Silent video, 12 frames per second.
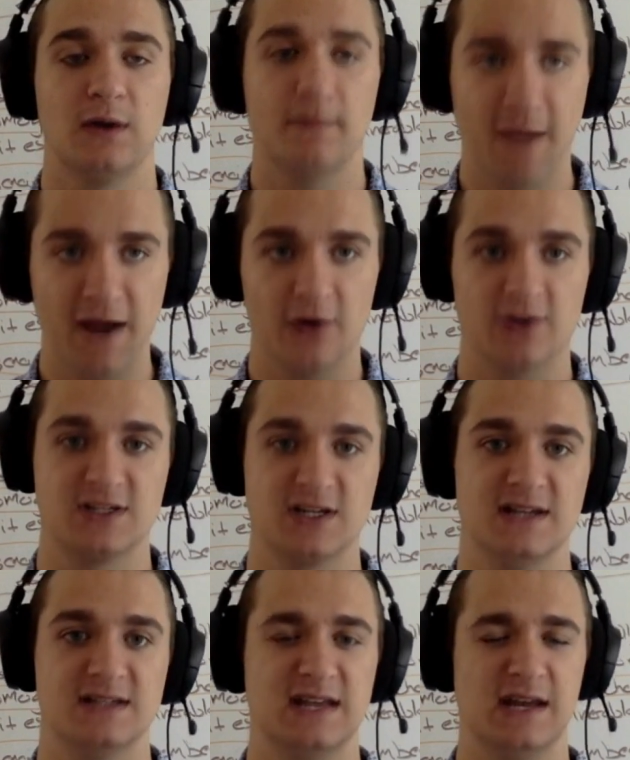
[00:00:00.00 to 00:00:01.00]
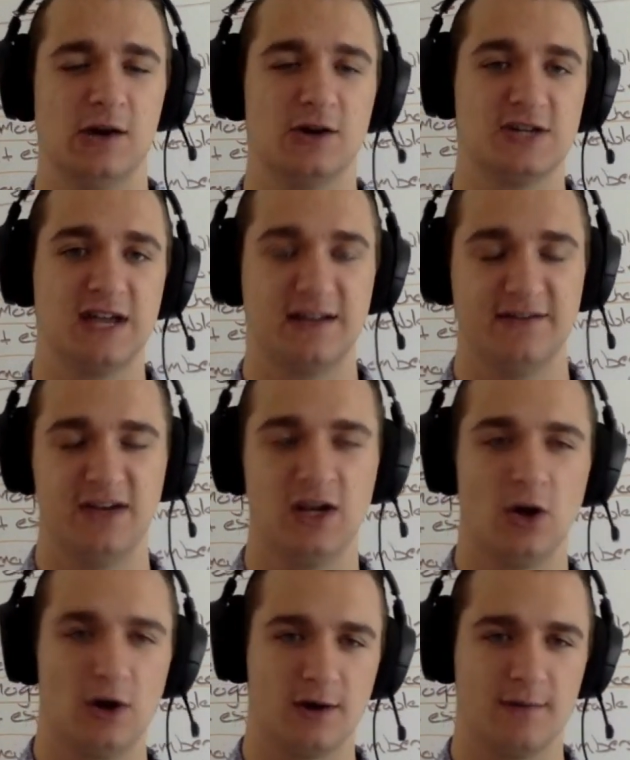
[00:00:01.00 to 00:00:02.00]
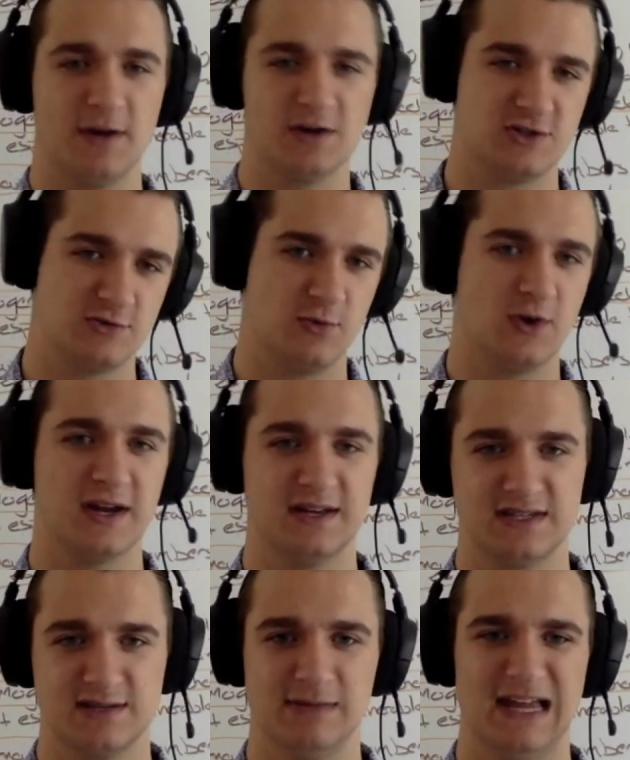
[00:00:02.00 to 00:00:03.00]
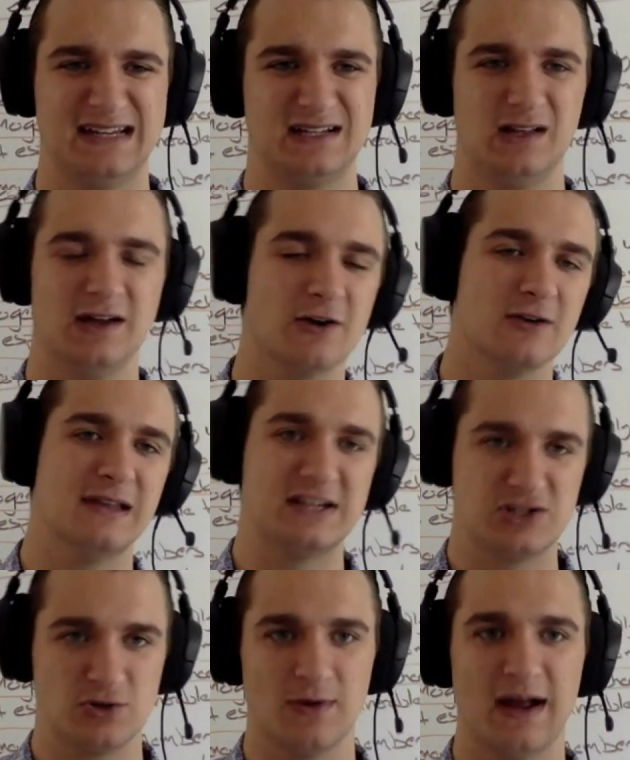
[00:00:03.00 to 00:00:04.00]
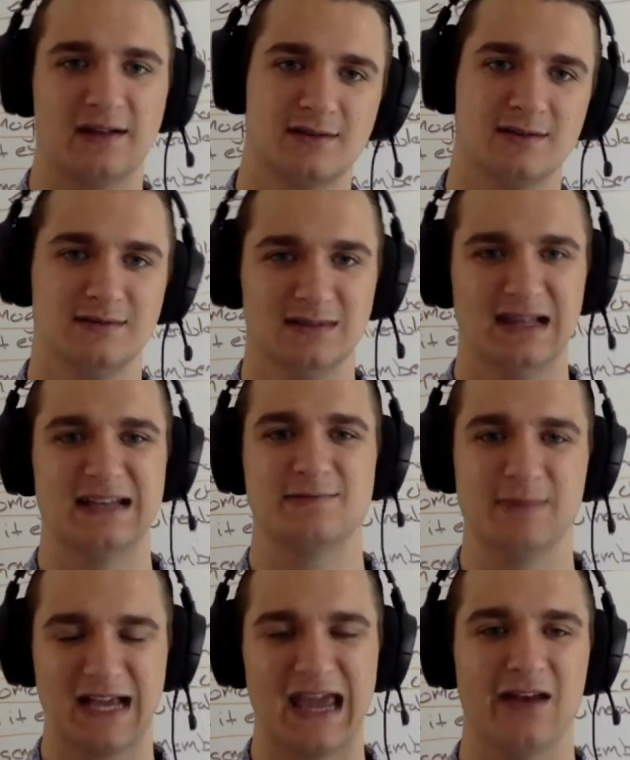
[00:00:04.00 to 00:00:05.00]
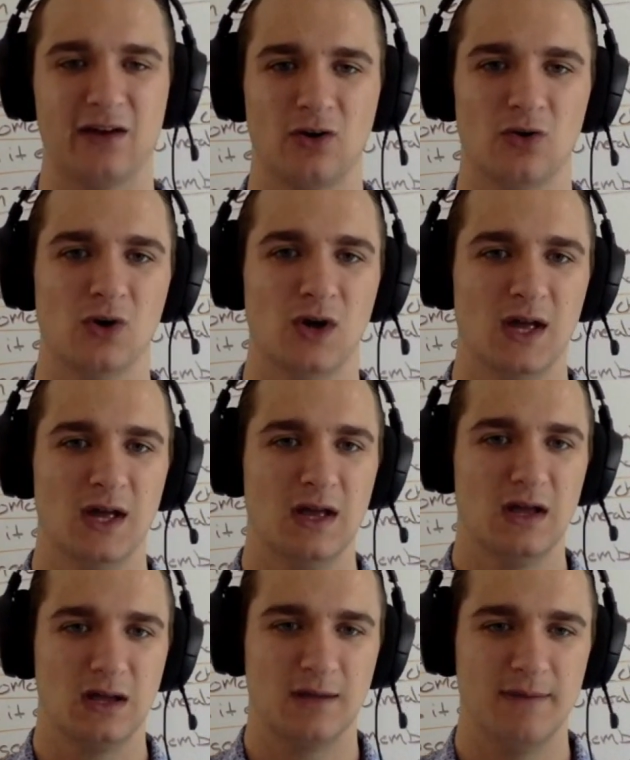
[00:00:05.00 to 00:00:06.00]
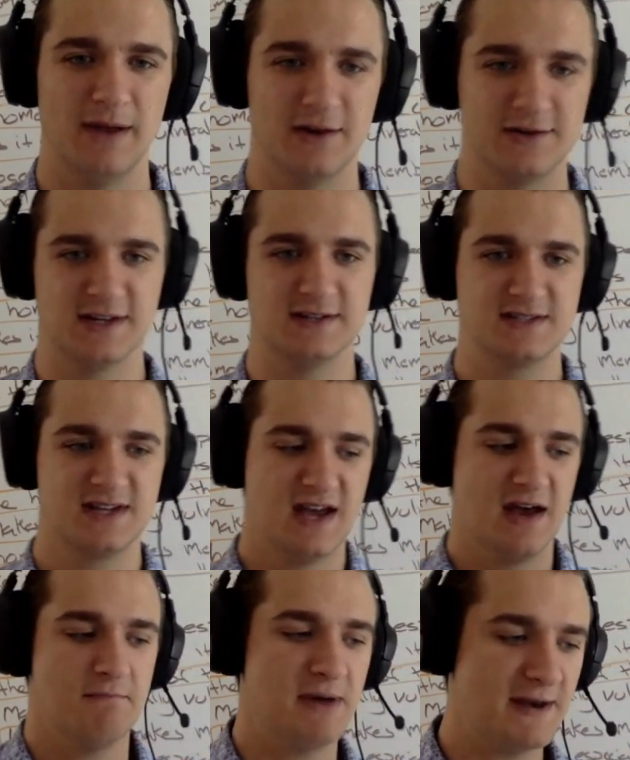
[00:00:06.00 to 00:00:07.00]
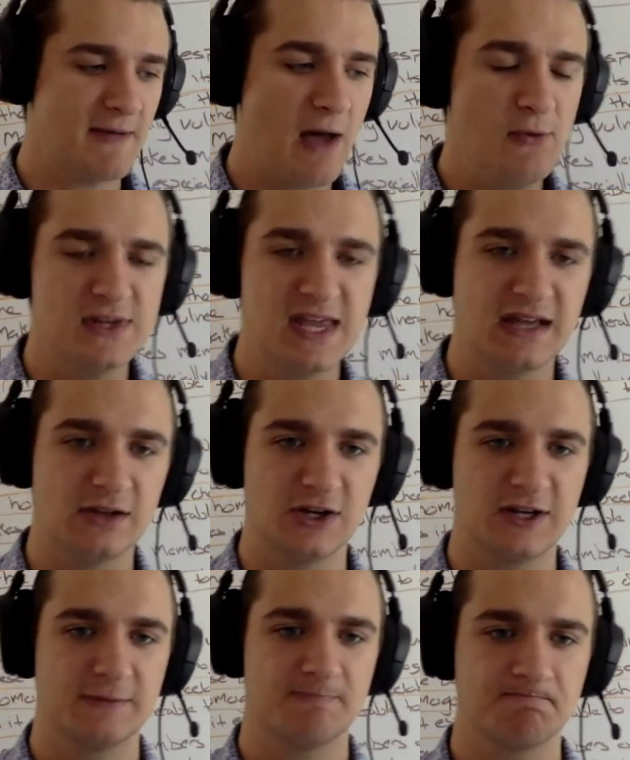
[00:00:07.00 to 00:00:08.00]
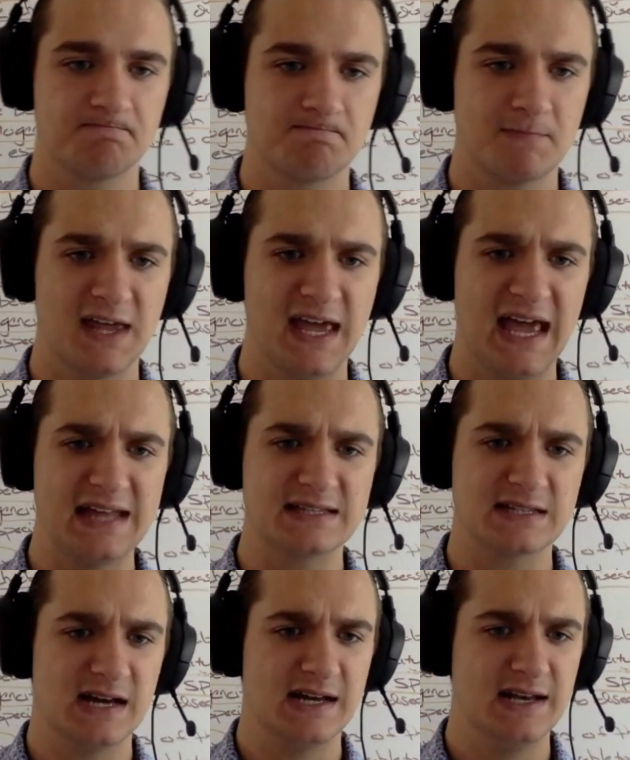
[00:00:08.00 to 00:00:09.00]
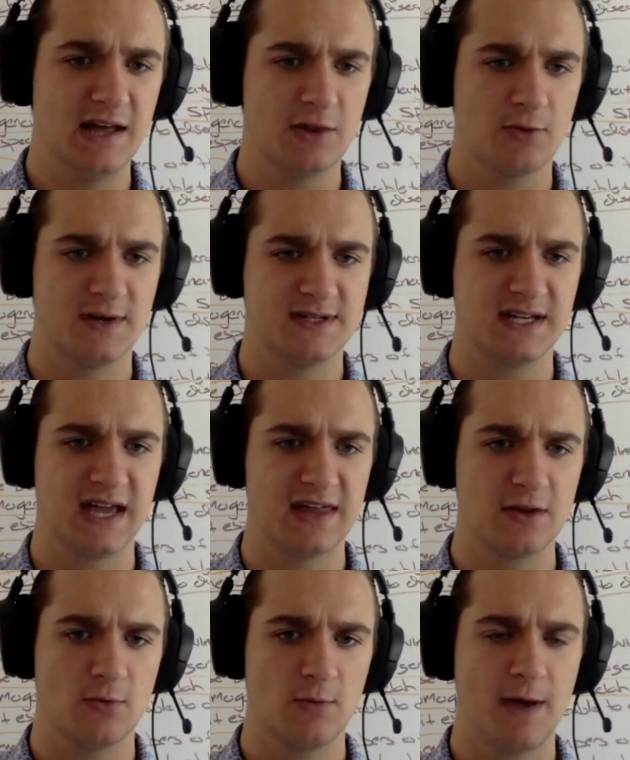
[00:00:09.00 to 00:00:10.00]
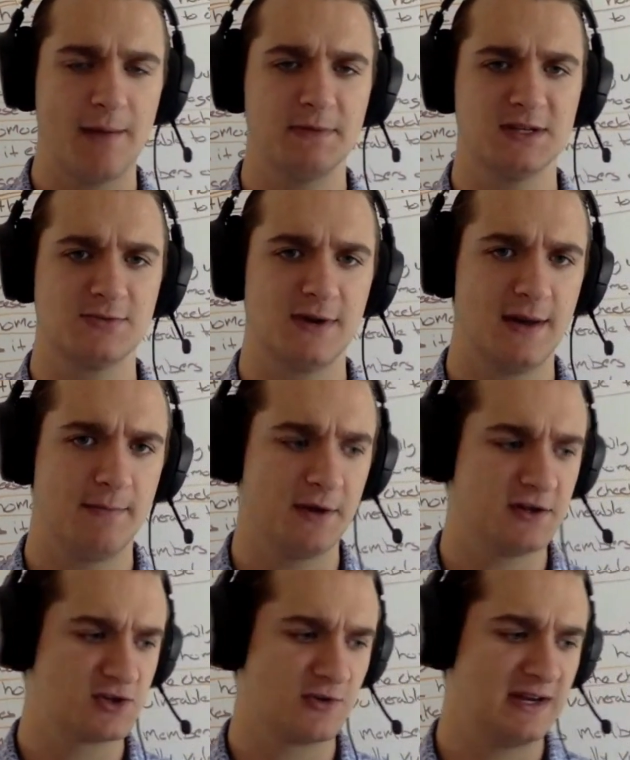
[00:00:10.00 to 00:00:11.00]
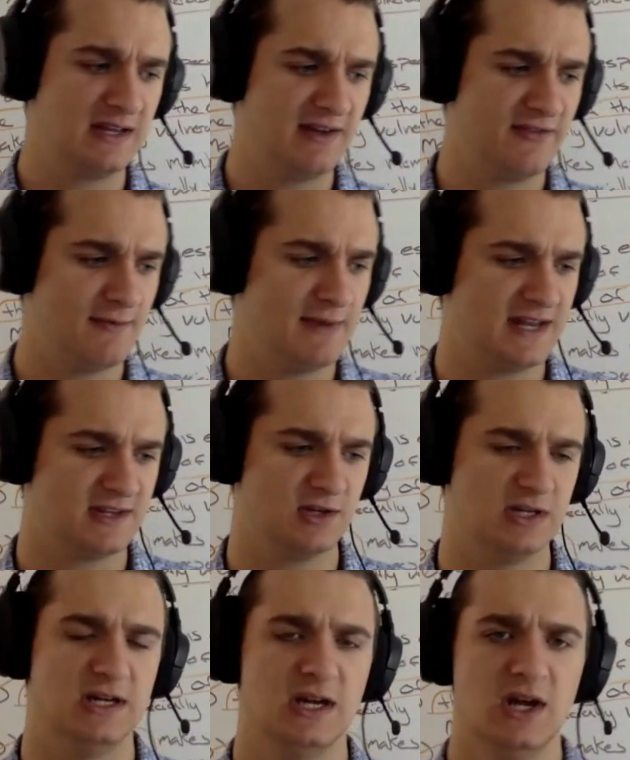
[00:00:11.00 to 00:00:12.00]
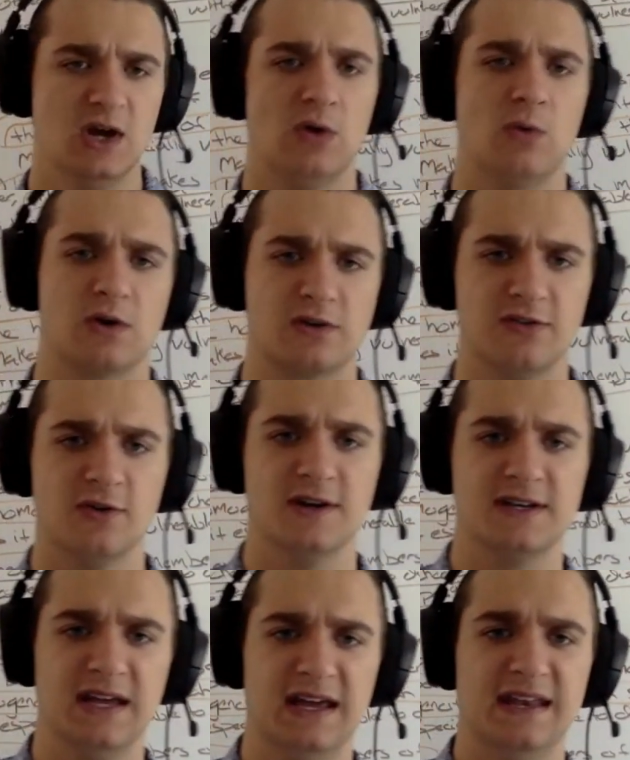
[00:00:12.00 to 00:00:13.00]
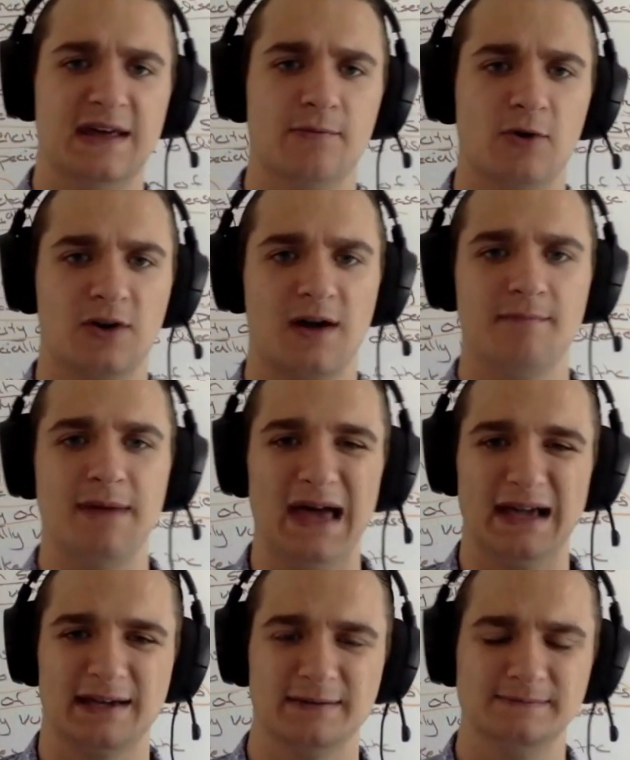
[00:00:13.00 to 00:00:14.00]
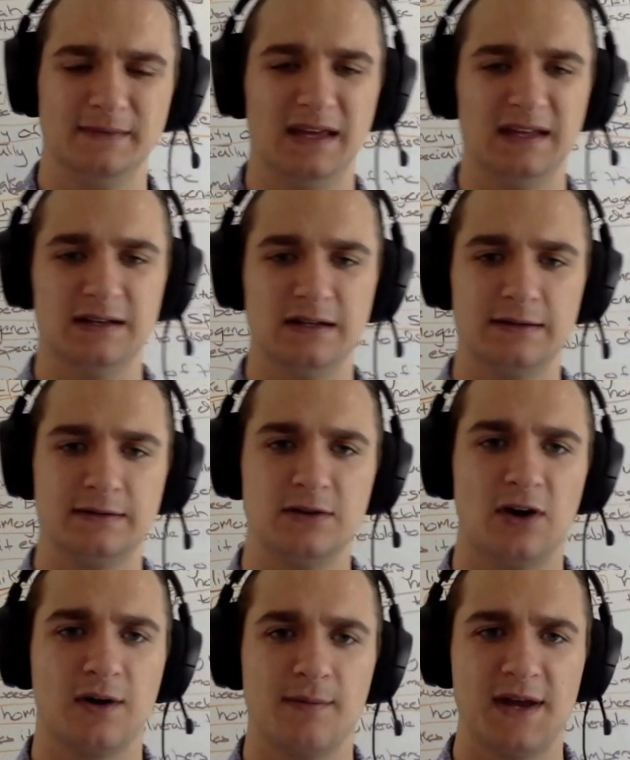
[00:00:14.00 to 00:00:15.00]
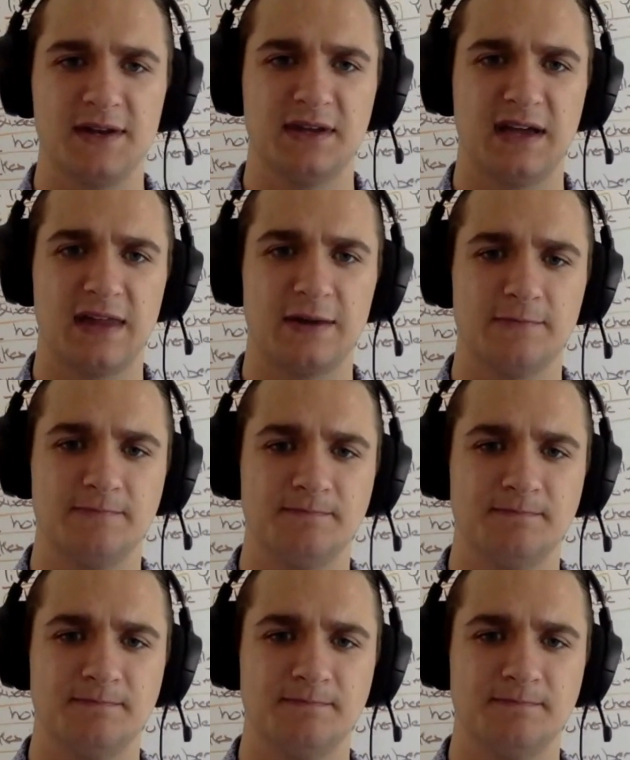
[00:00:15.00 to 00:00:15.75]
comparisons. In our second video on comparisons, we'll get into some less clear, less direct, less mechanical comparisons. But I want to take a look at another one together. We'll pop this one up on the screen, give you a minute to work through it, and then we'll come back and talk about it together.